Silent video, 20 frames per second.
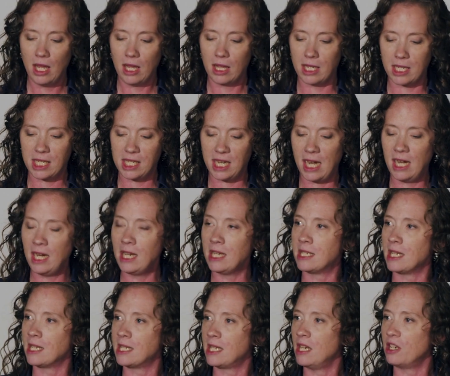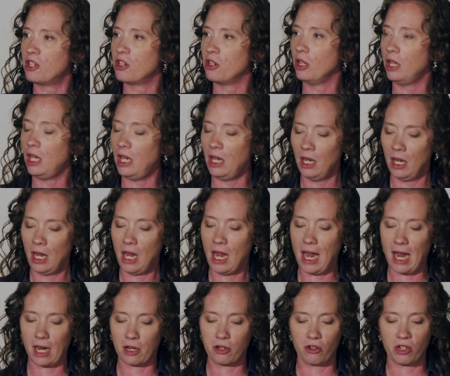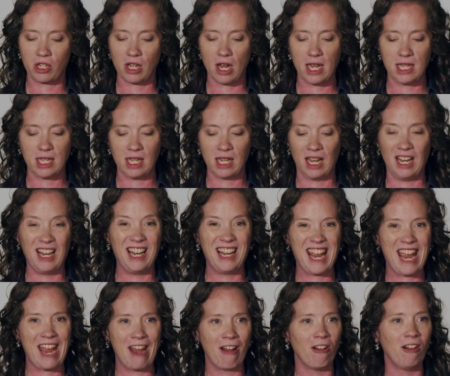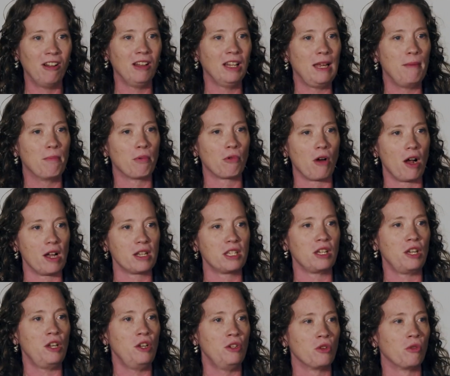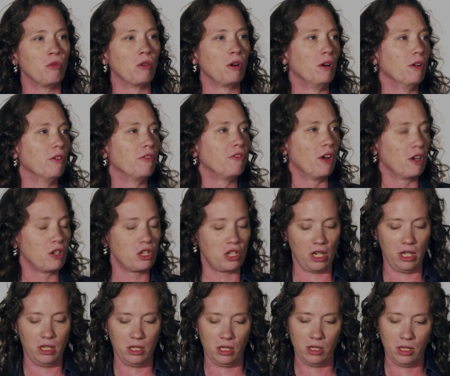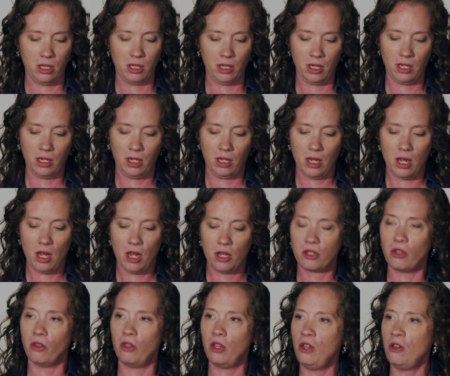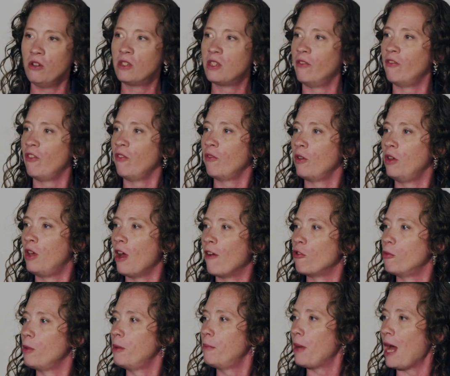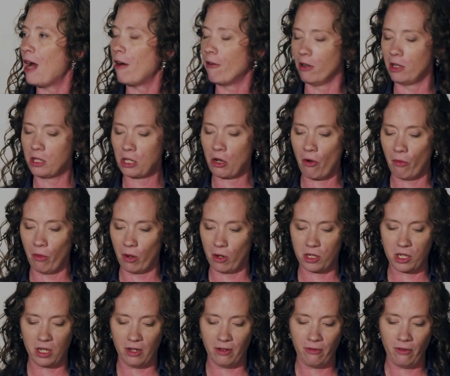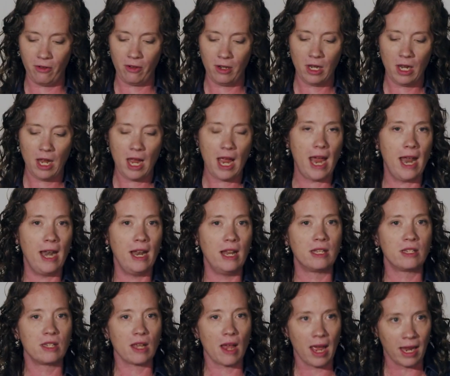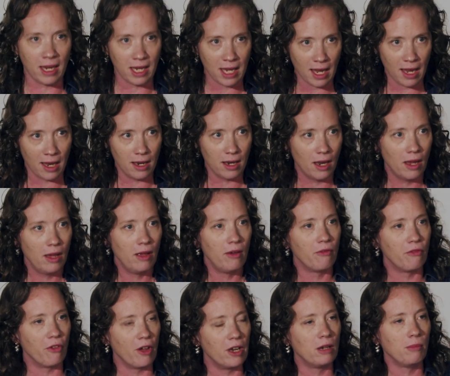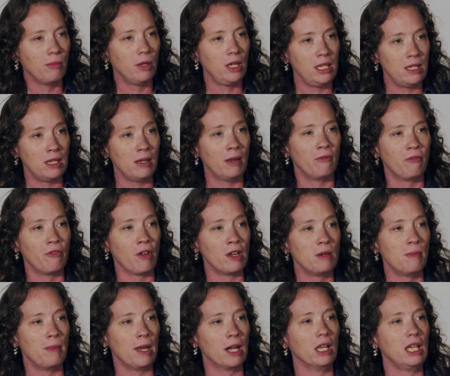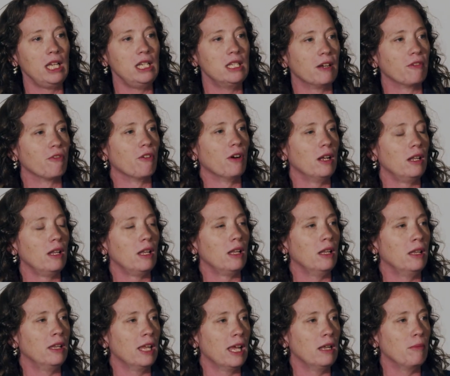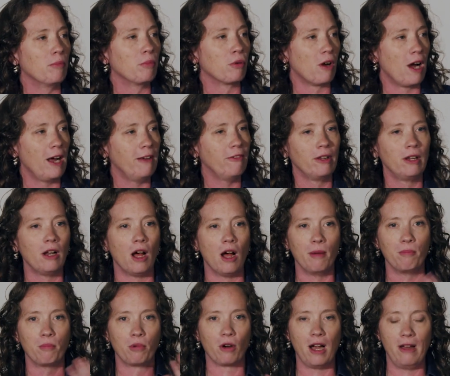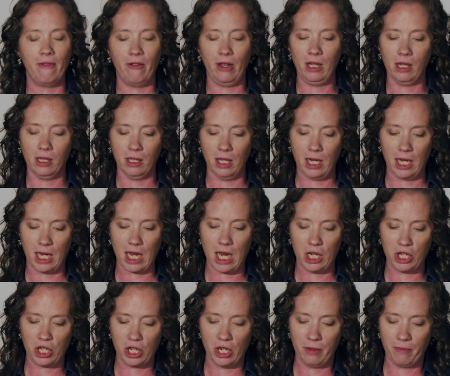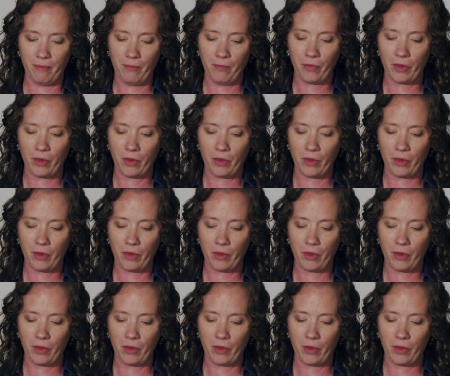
is essentially exercising an inherently prosecutorial function. So the use of government power is coercive, and it's, again, fundamentally different than private on private litigation.